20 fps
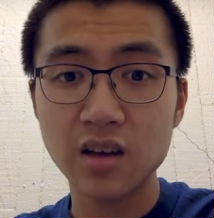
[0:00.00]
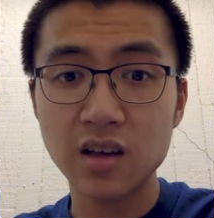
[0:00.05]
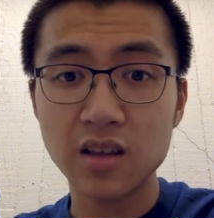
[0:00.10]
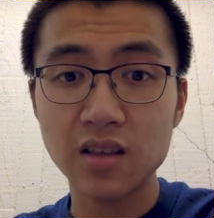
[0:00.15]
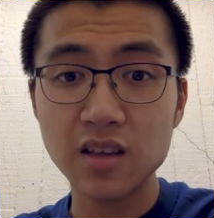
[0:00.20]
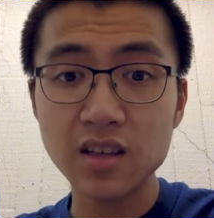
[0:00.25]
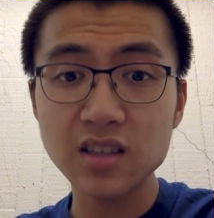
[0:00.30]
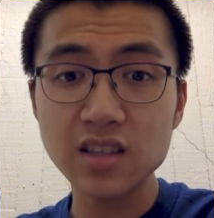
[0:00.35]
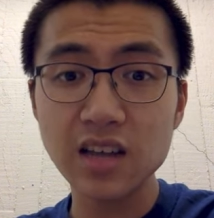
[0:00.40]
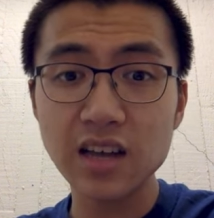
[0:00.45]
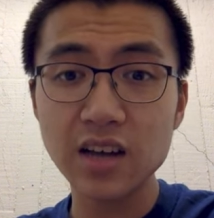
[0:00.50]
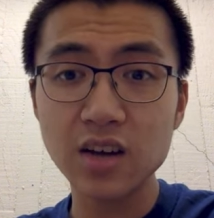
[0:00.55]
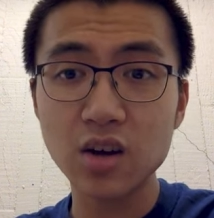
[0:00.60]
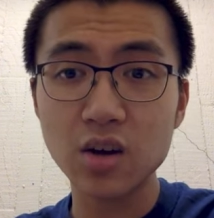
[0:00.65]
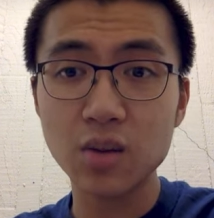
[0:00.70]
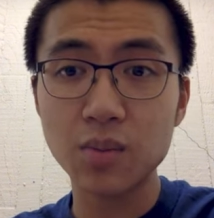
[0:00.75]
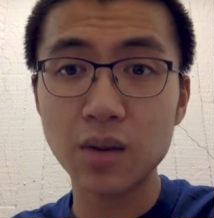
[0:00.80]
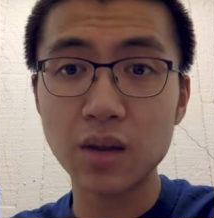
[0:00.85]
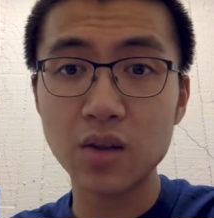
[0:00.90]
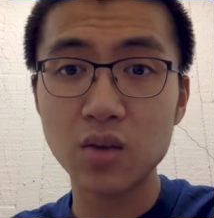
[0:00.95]
This icon,
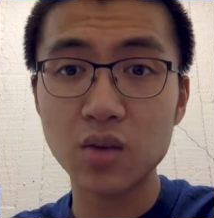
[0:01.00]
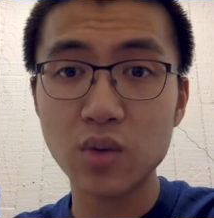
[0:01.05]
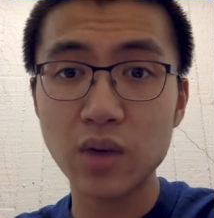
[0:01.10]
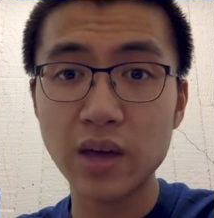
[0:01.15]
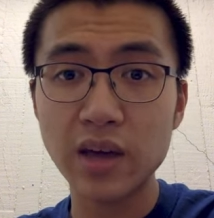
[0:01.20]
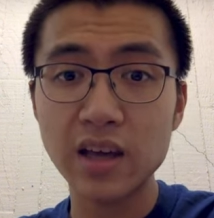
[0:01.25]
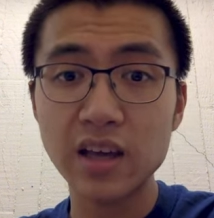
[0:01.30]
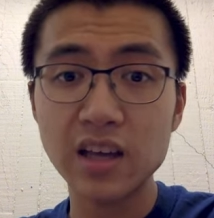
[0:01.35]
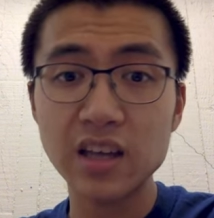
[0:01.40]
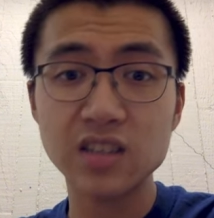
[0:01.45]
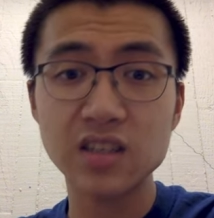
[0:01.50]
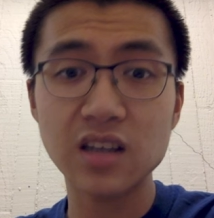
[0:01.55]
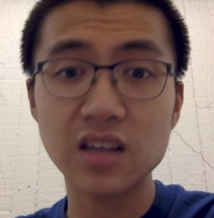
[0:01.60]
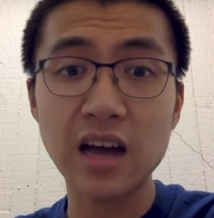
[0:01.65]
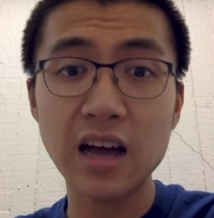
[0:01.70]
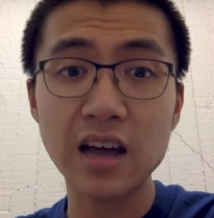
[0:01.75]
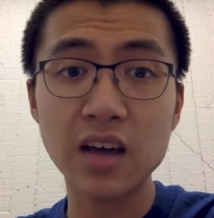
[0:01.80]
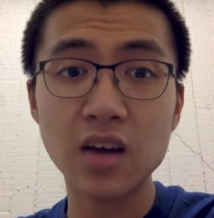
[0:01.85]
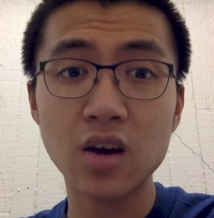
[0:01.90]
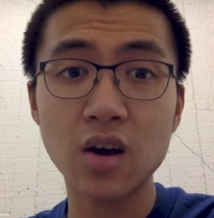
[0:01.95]
by the way, is the
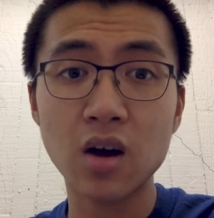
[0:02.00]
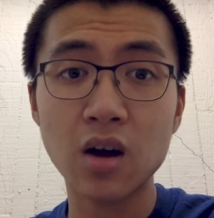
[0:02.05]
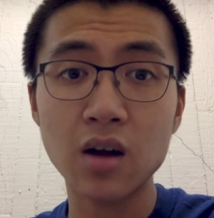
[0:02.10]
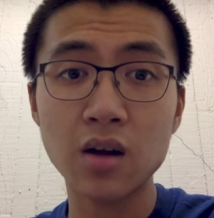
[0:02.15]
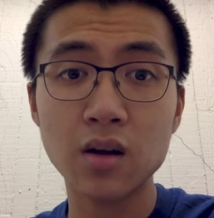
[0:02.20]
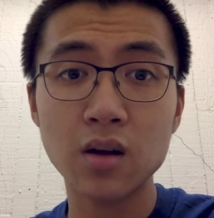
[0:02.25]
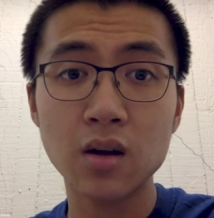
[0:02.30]
icon